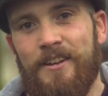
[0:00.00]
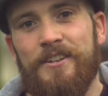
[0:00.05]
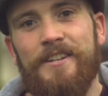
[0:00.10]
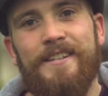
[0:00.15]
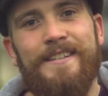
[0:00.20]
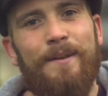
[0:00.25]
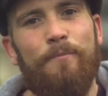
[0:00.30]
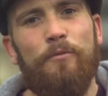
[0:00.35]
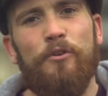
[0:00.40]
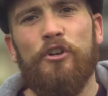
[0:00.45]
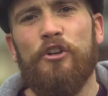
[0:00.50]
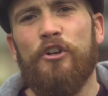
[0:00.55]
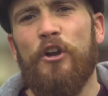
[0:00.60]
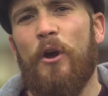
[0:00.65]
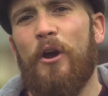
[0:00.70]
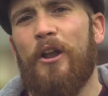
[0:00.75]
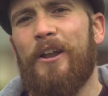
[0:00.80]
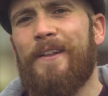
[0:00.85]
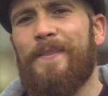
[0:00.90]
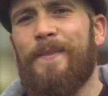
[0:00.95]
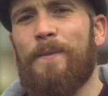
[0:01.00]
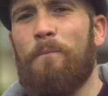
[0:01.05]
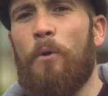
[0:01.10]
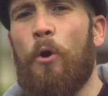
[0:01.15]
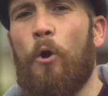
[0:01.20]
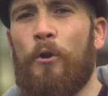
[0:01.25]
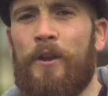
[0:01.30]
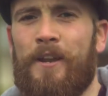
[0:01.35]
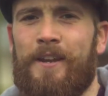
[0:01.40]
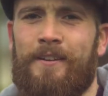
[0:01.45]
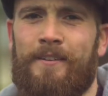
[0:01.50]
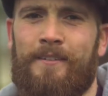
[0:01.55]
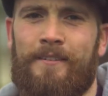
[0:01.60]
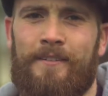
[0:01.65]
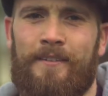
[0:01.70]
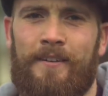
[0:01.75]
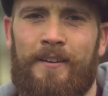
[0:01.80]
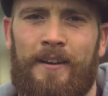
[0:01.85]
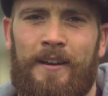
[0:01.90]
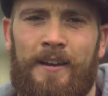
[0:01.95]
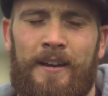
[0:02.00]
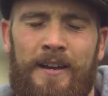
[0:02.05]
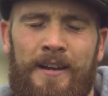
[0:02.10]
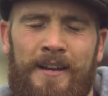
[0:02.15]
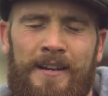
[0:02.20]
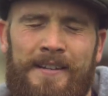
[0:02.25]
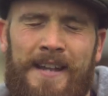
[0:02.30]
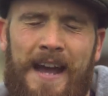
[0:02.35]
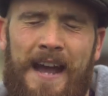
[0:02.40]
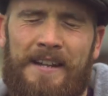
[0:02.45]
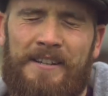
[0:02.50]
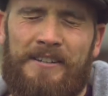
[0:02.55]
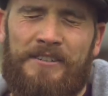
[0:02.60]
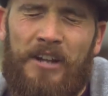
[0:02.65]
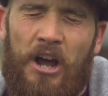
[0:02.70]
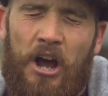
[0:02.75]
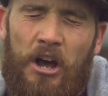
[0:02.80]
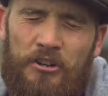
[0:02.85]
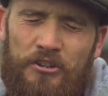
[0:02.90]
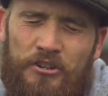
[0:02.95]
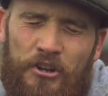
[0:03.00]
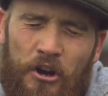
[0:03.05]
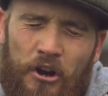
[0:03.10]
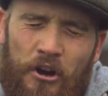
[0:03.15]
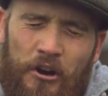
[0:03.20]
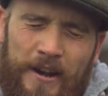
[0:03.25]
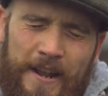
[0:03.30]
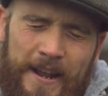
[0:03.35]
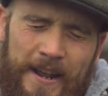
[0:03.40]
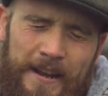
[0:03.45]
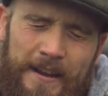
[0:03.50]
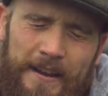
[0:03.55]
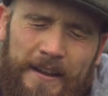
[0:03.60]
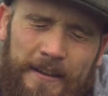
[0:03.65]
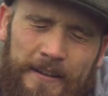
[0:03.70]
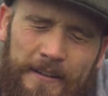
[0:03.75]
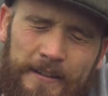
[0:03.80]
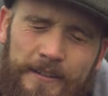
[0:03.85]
You said we could go early in the morning. Dad starts yawning.